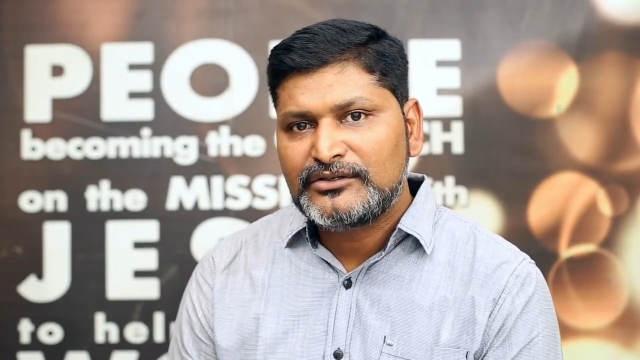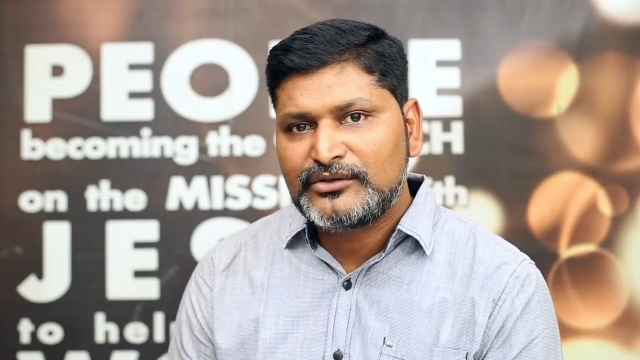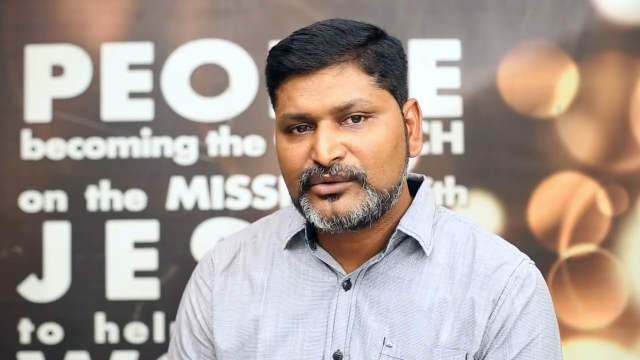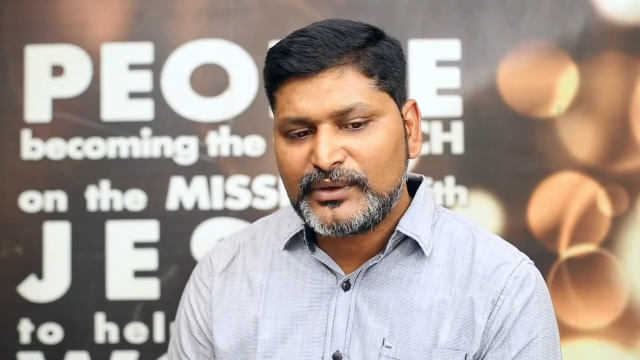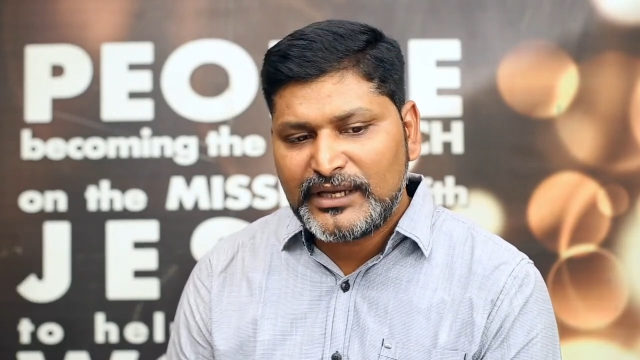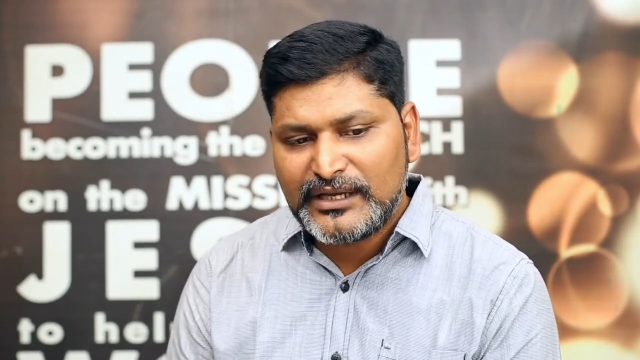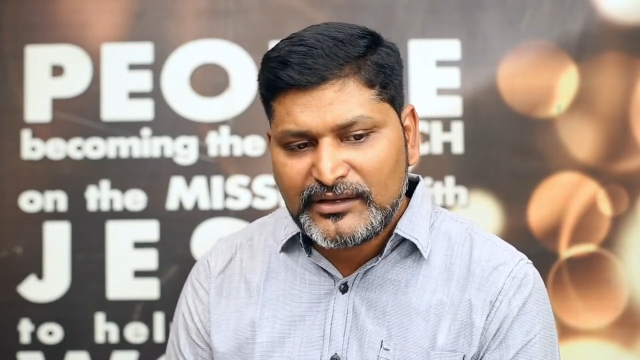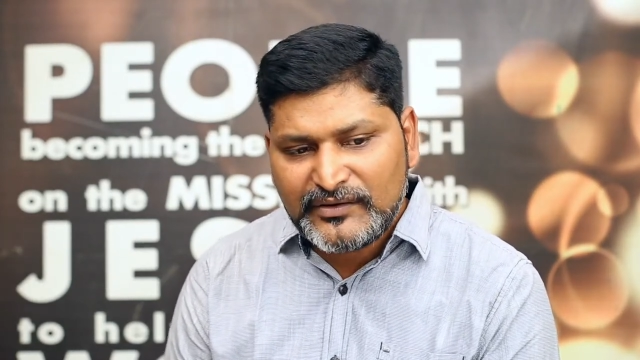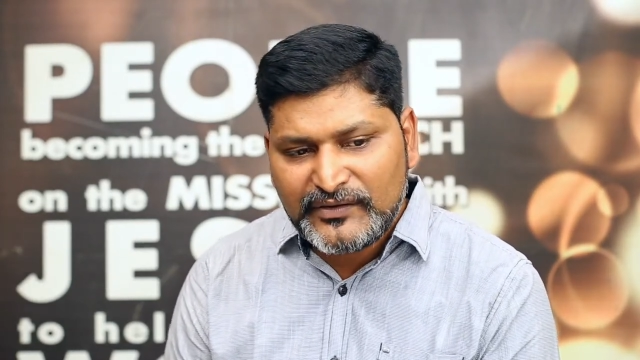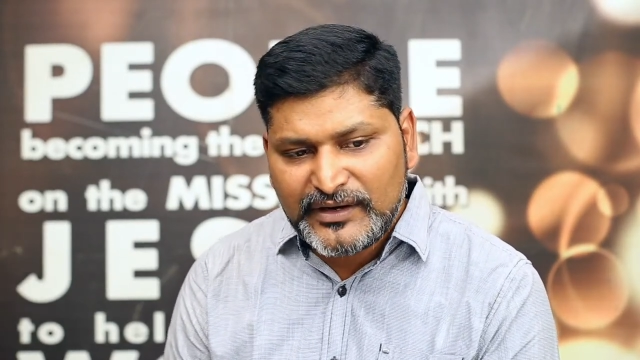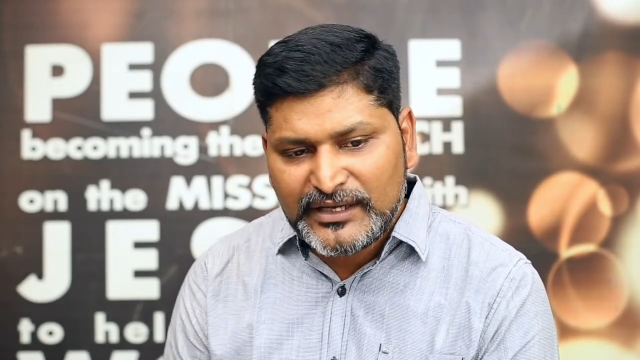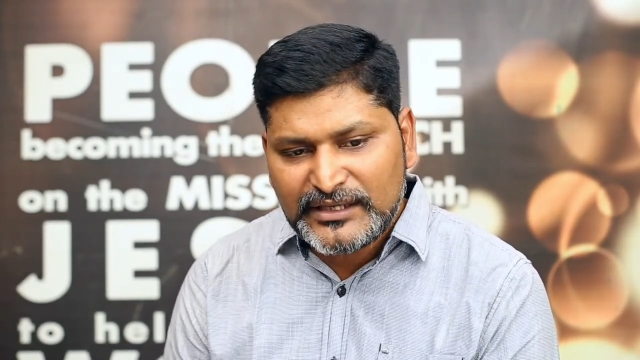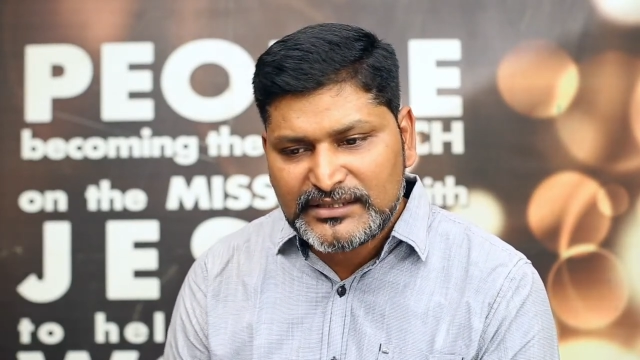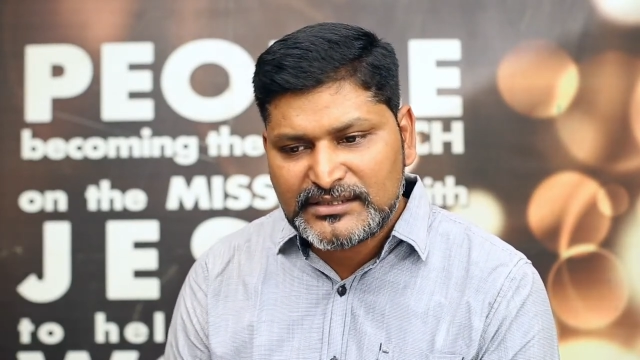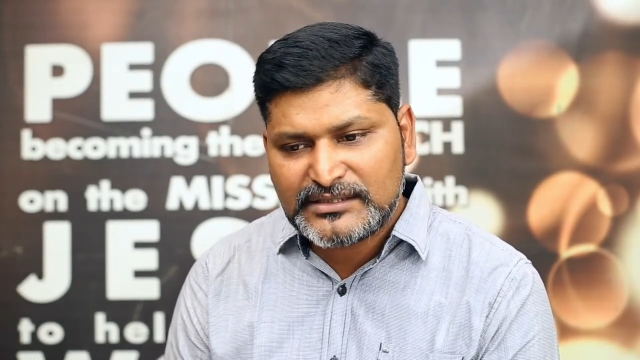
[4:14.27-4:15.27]
to
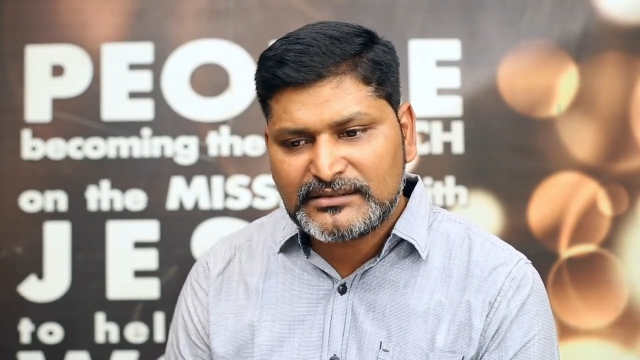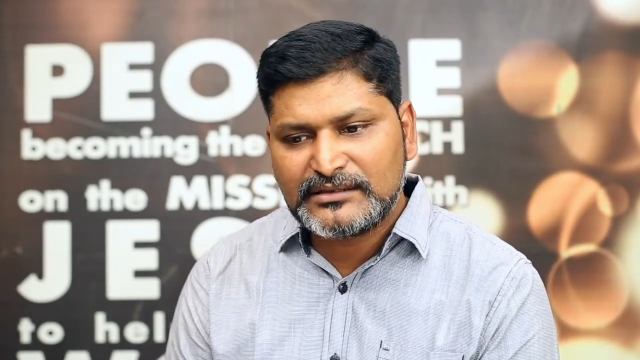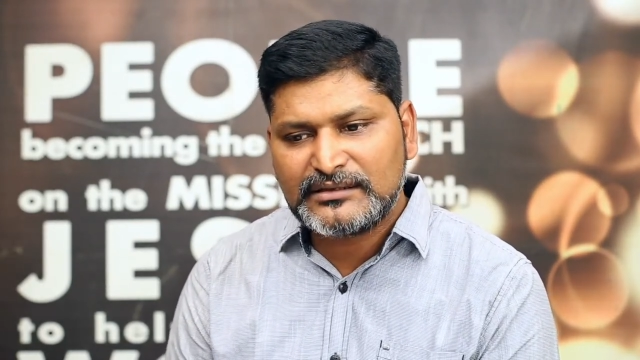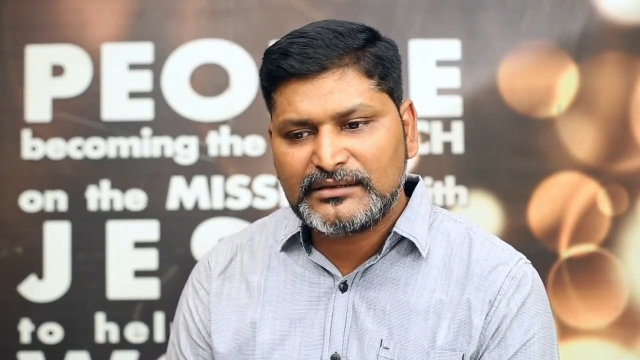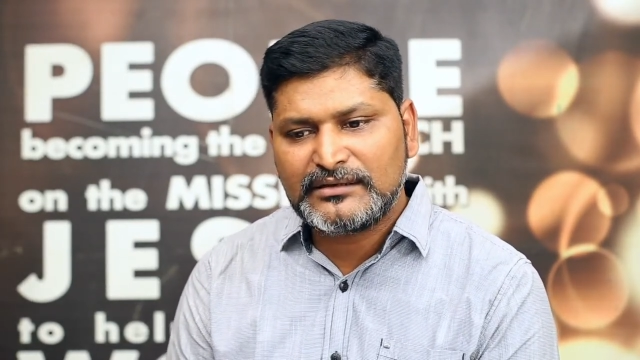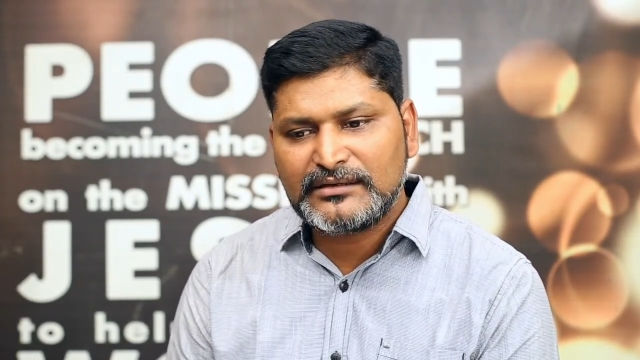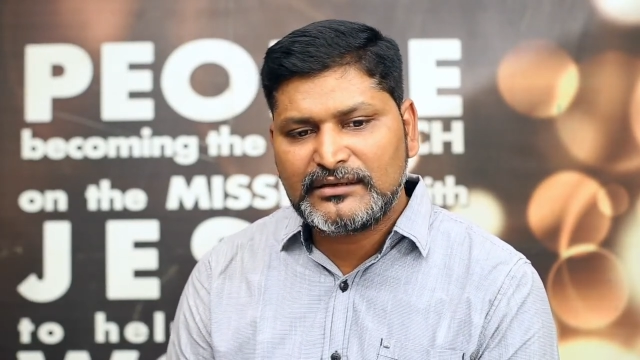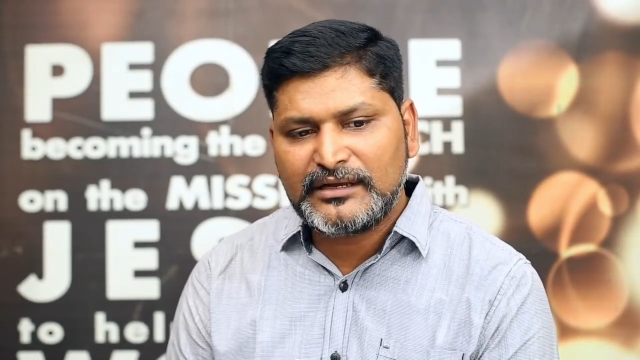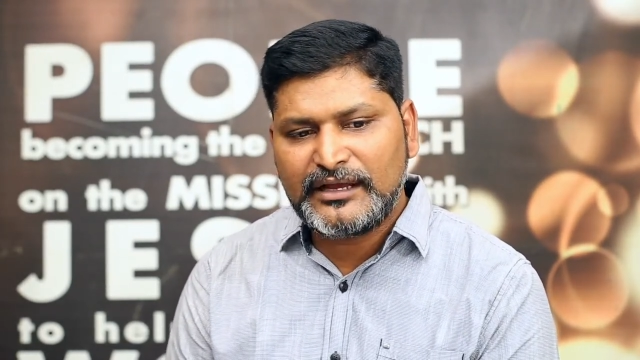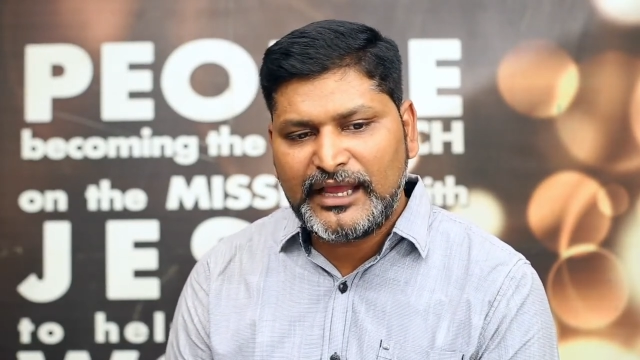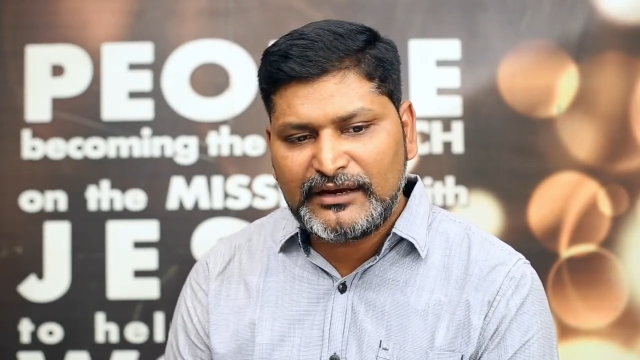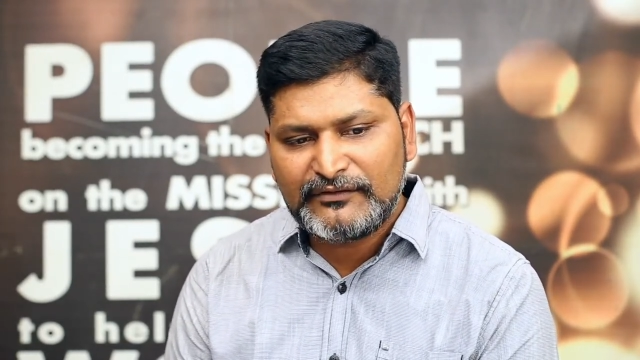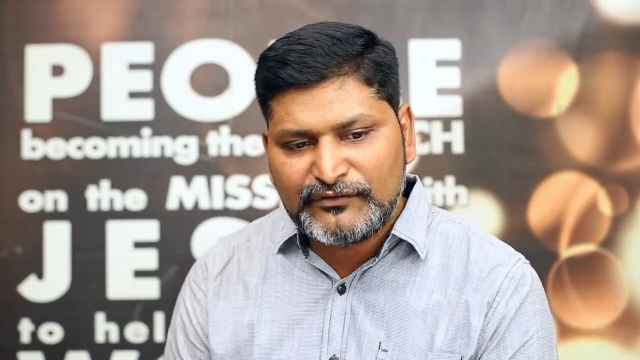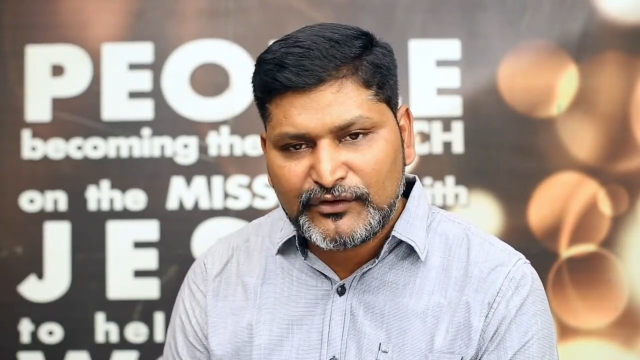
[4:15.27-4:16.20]
increase in